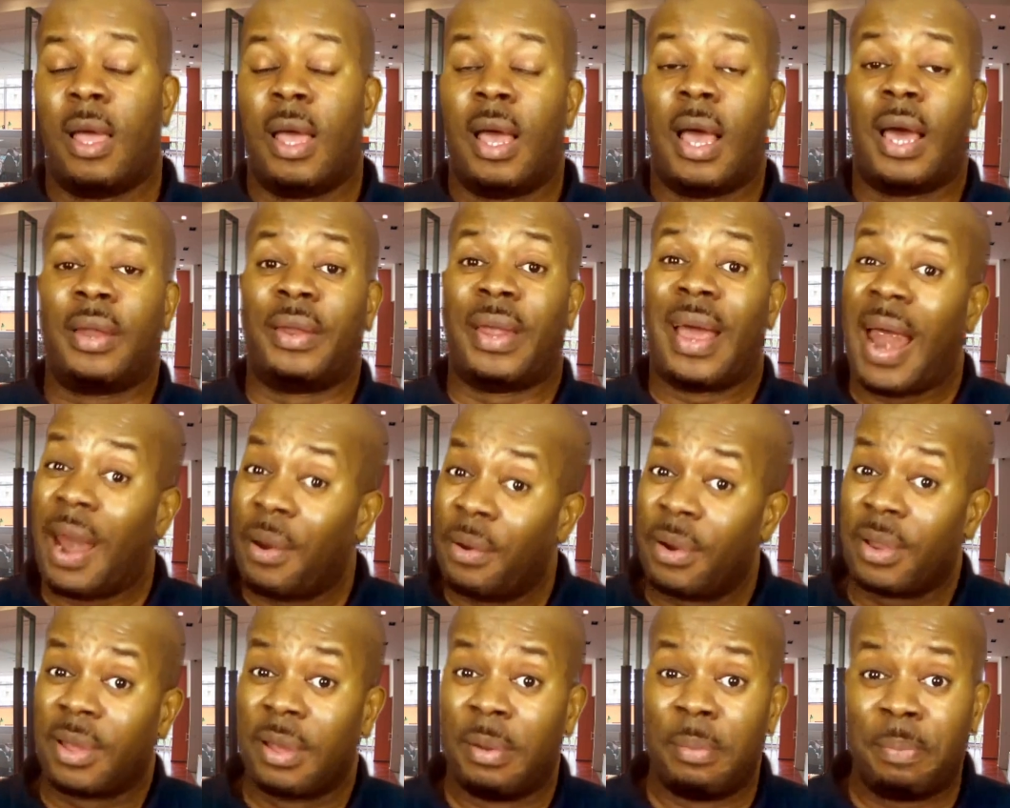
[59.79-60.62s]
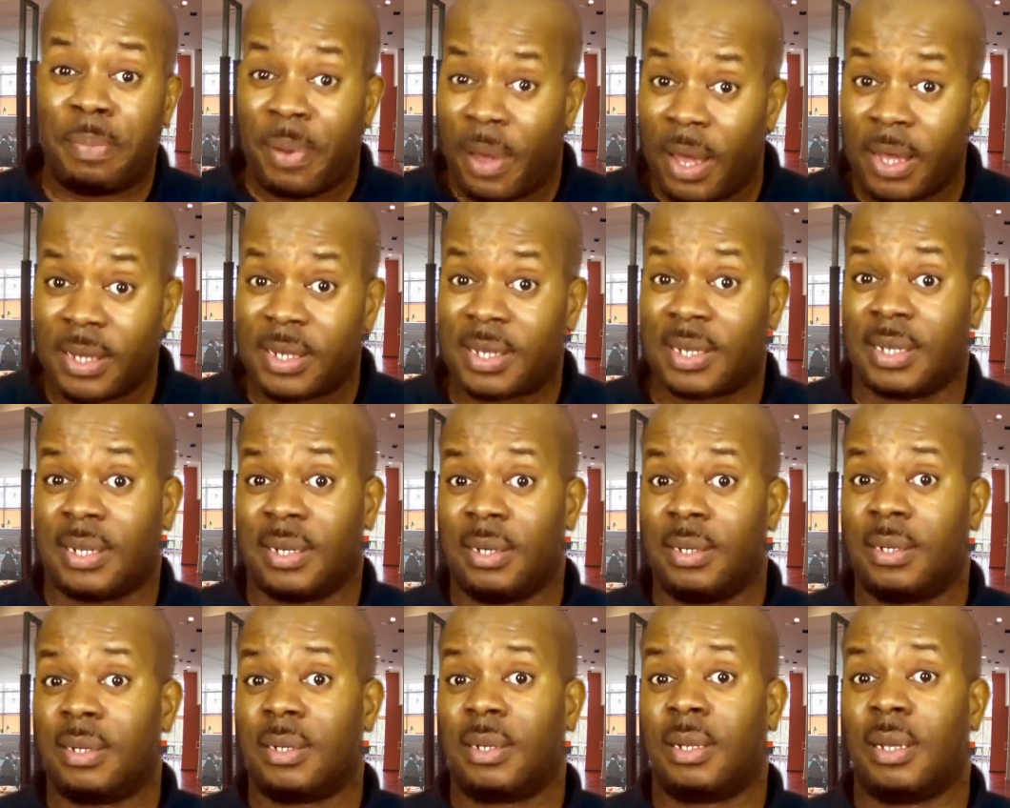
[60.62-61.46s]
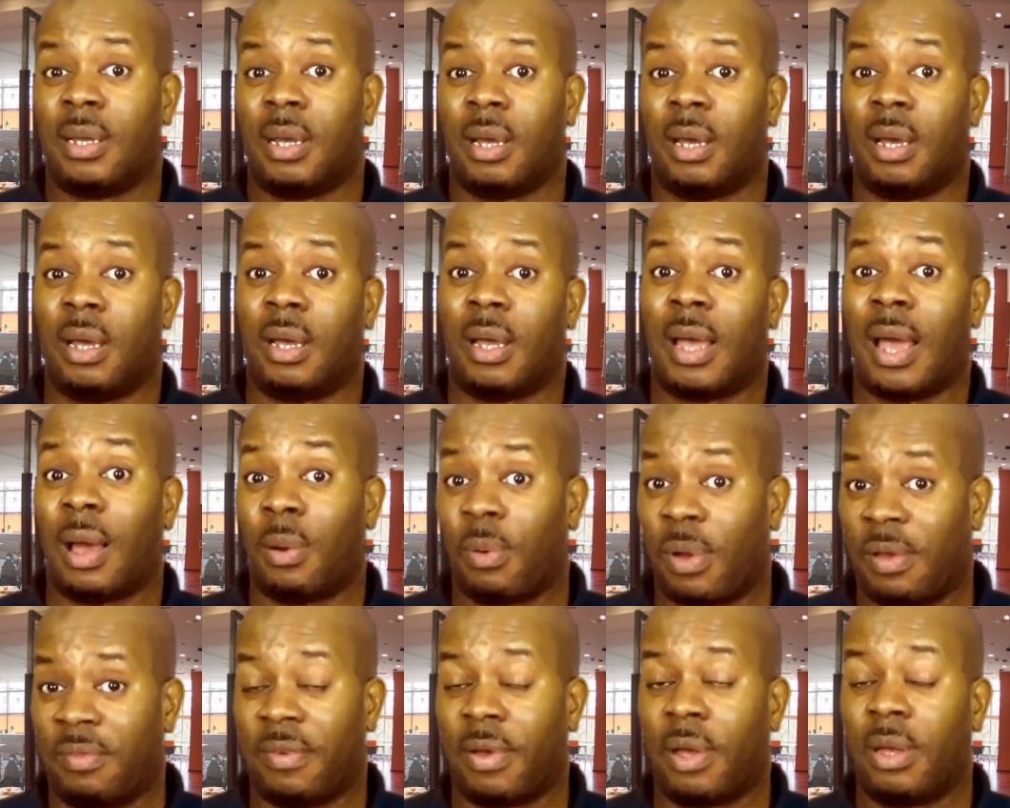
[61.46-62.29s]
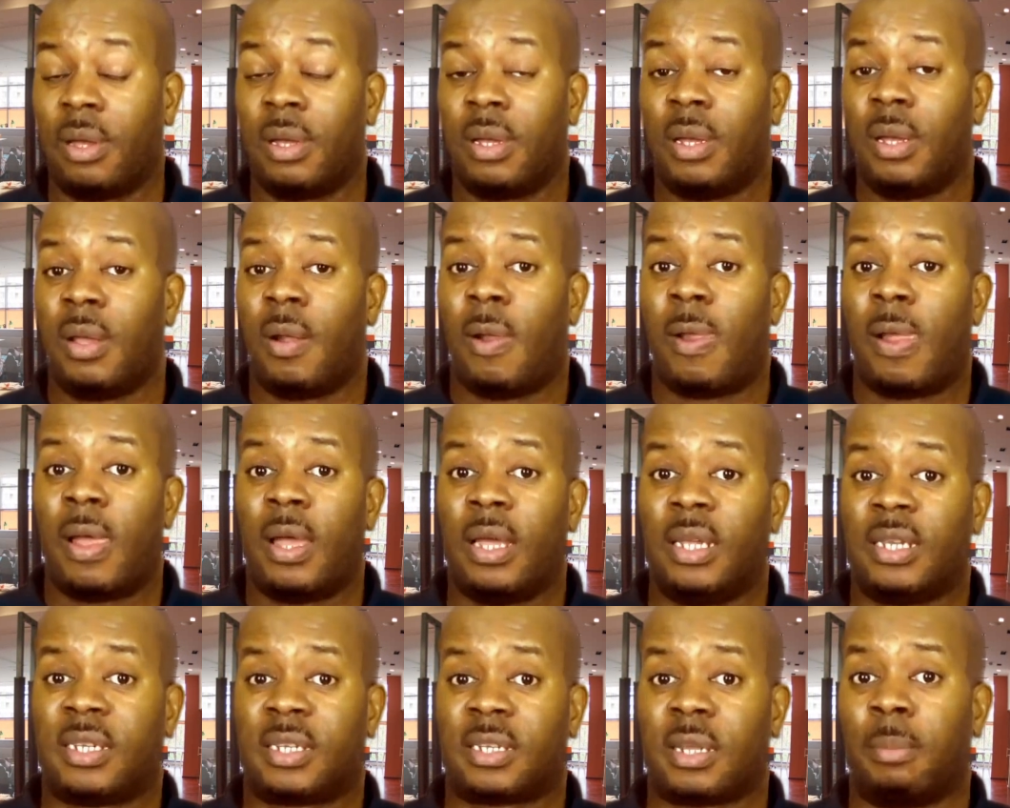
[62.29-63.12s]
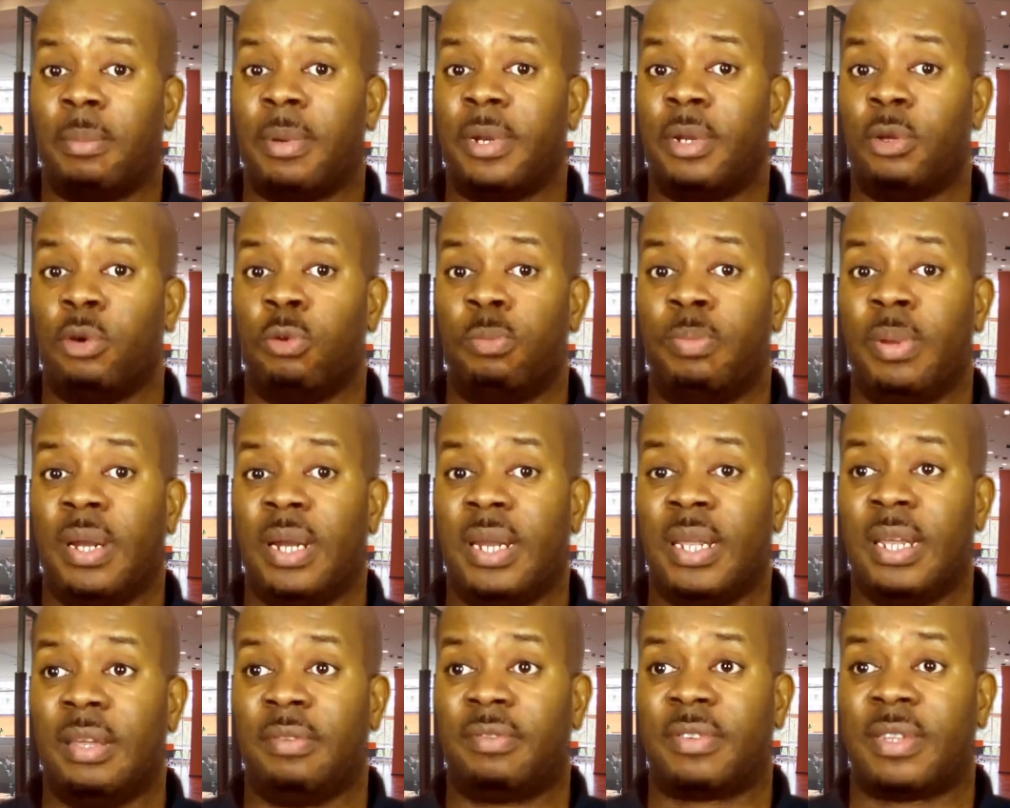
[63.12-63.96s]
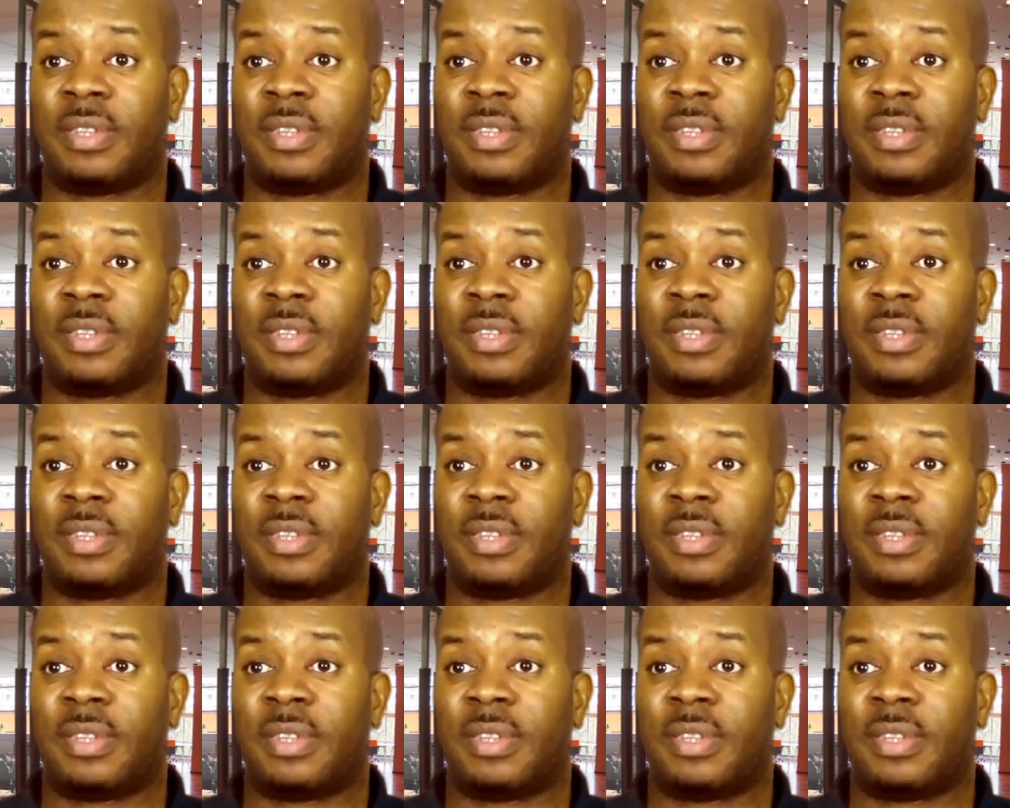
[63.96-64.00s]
An arrogant person, however, is somebody who believes